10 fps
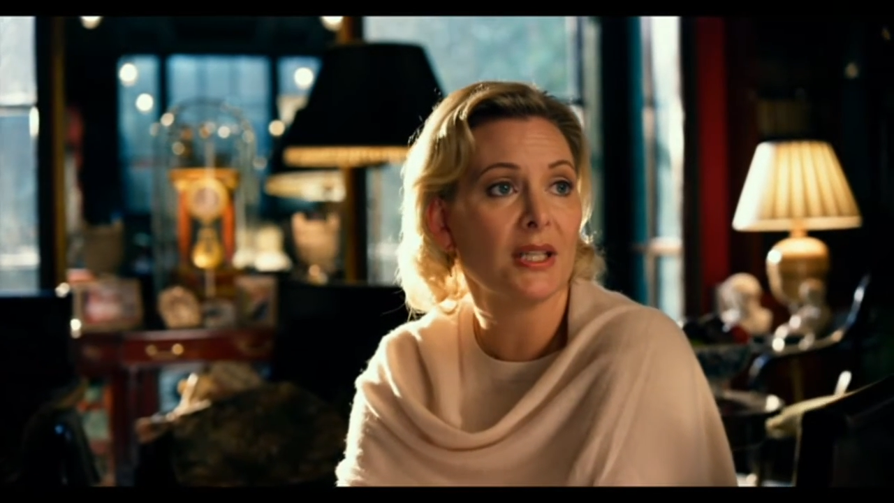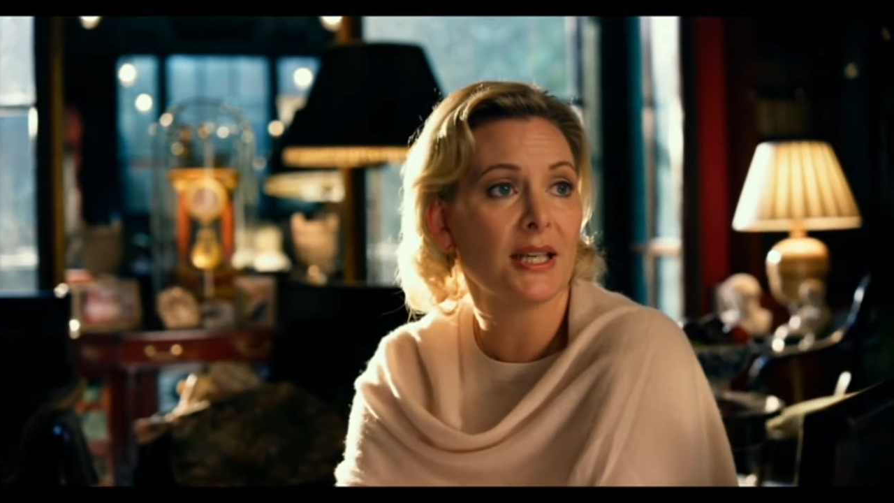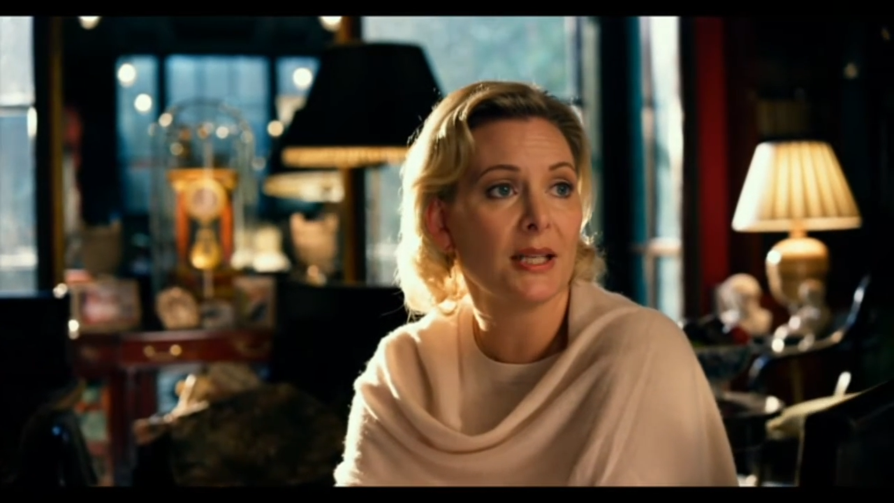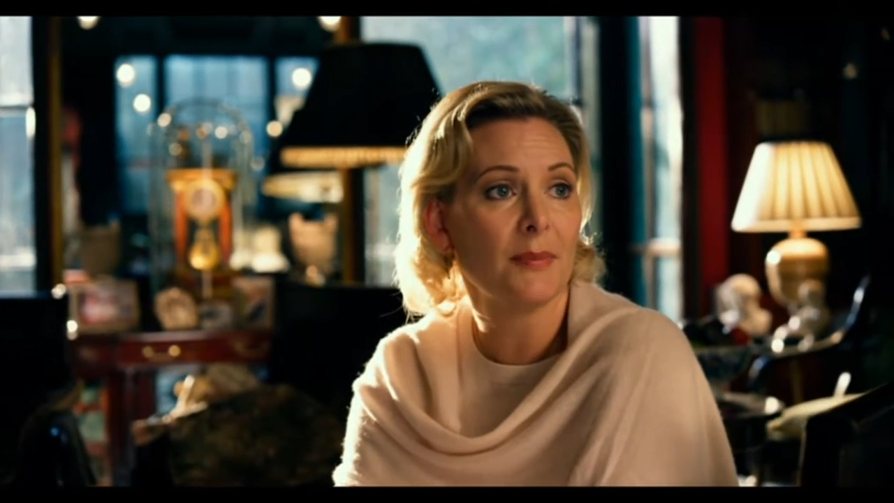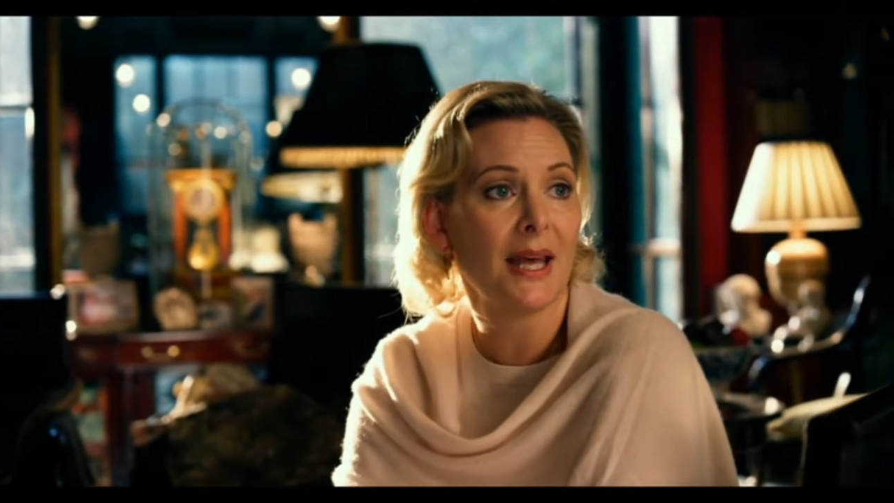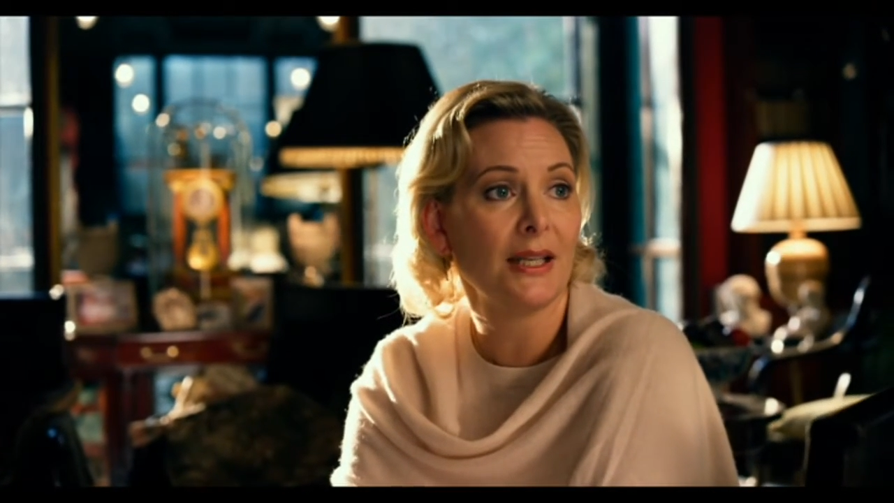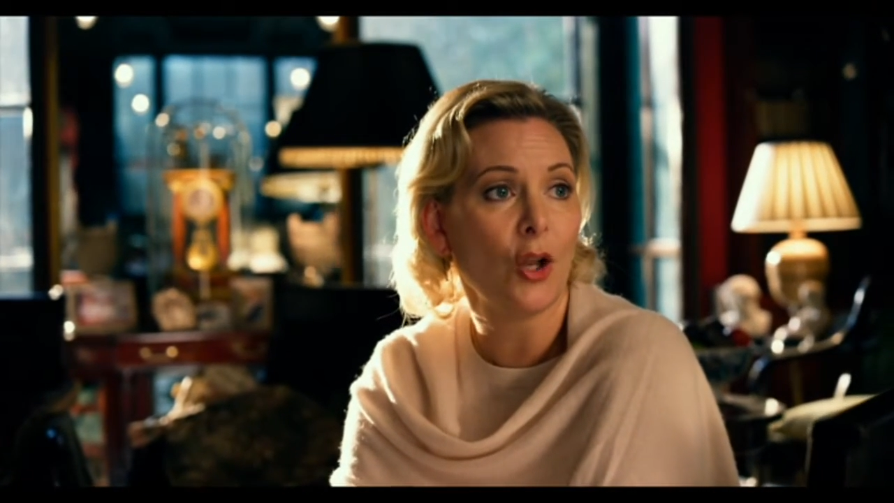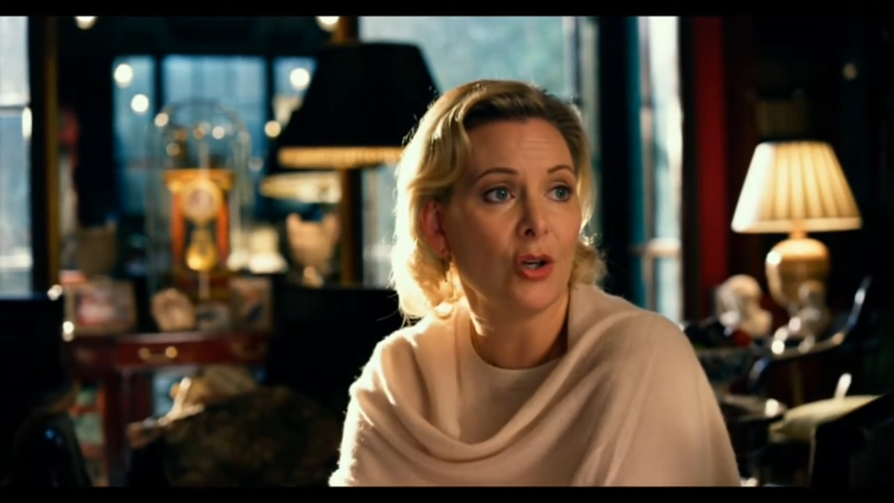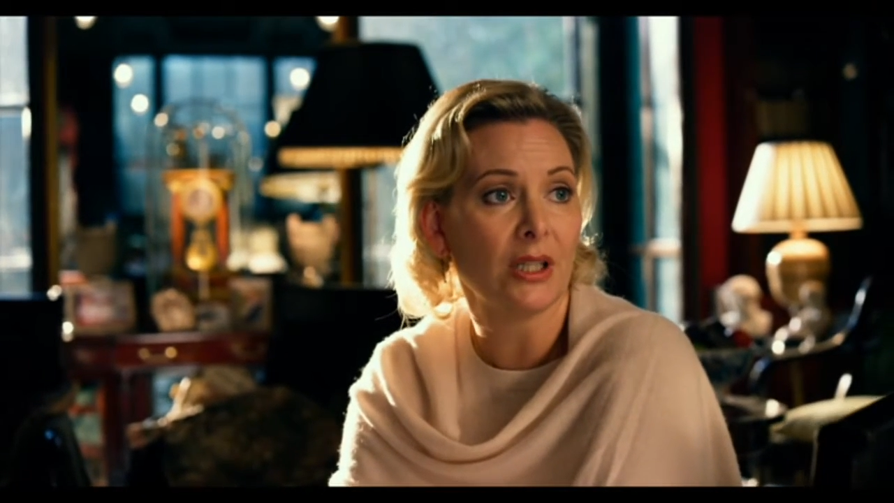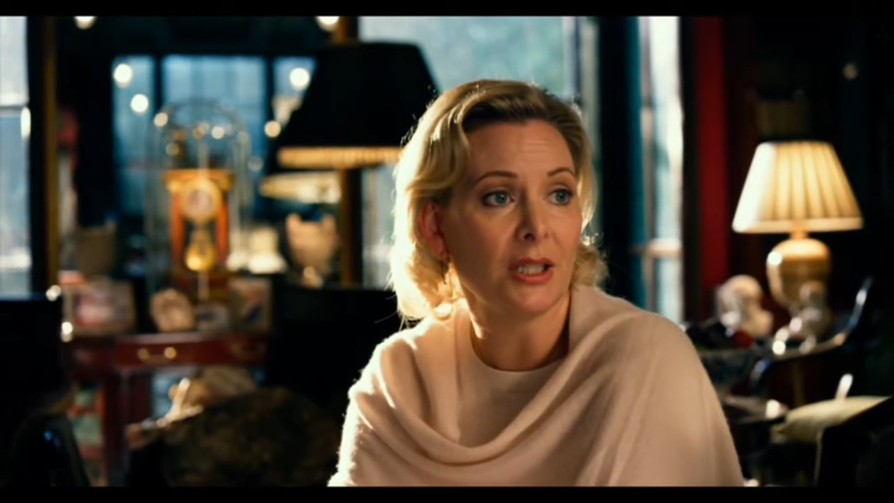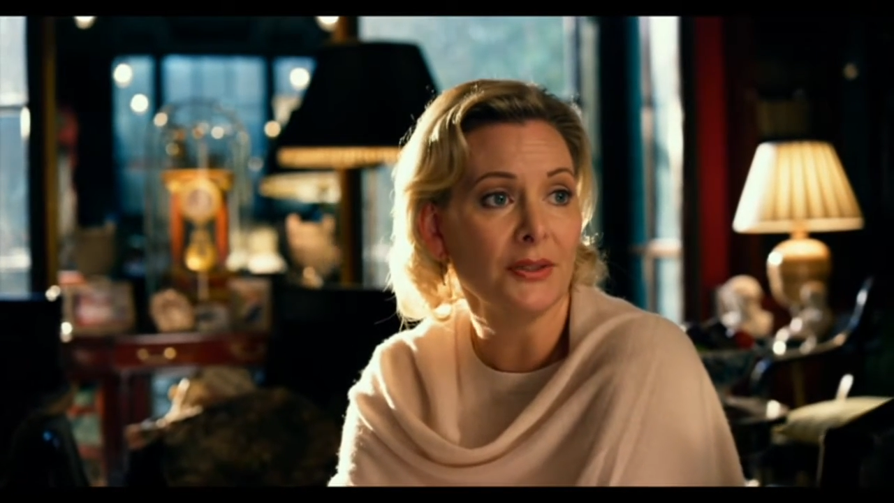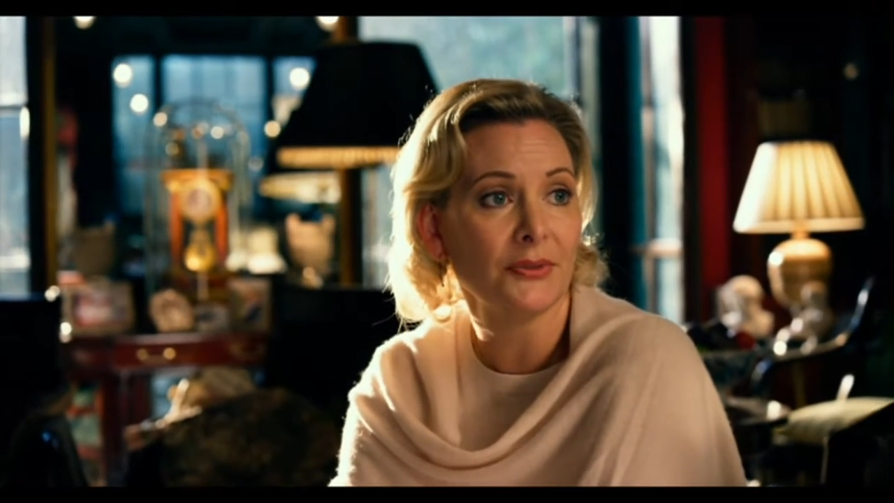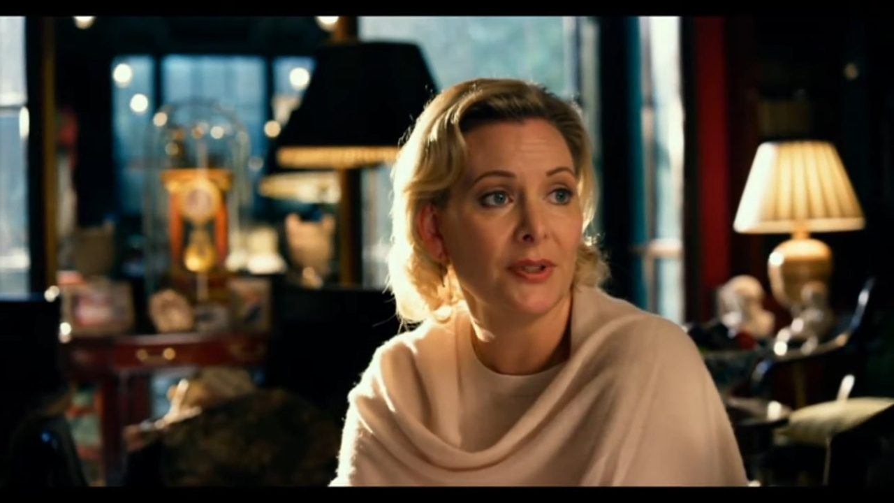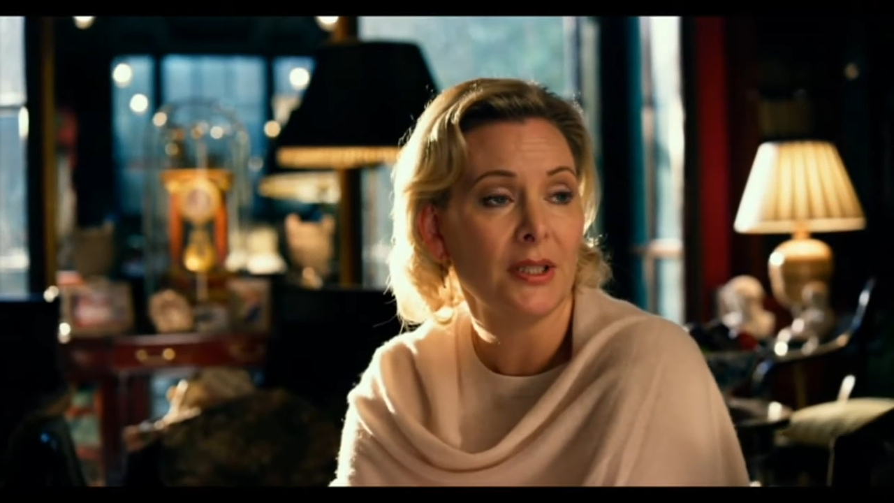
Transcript: a dead man long enough,